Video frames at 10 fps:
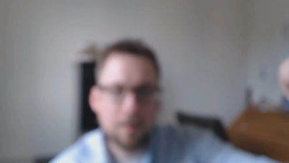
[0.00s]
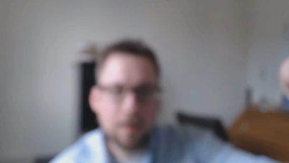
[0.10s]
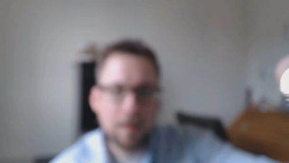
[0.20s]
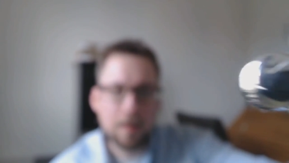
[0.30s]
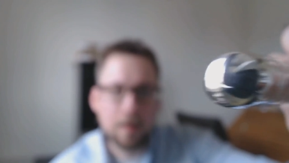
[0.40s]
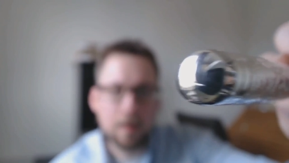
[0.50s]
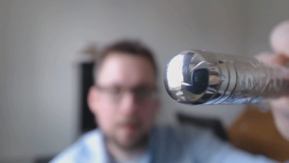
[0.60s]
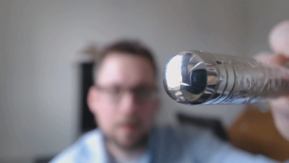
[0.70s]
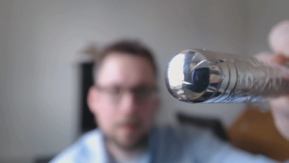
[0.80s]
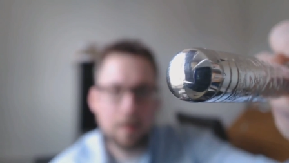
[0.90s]
and then
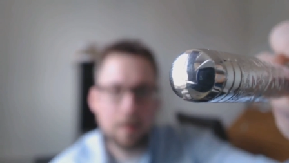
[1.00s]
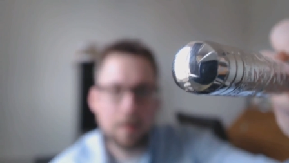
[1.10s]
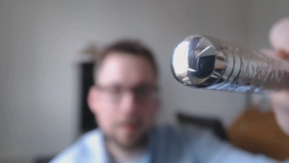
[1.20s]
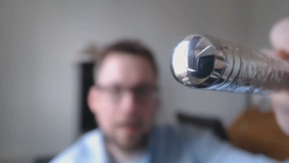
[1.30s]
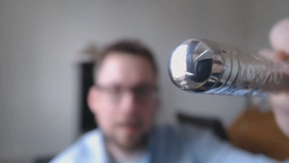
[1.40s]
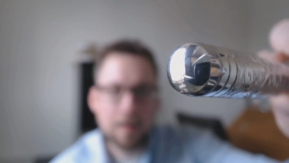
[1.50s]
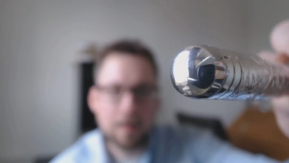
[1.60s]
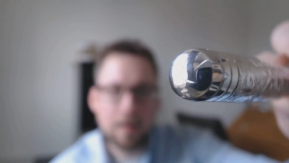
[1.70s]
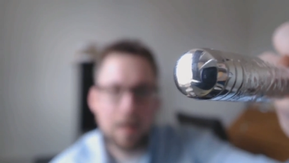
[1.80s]
uh, the end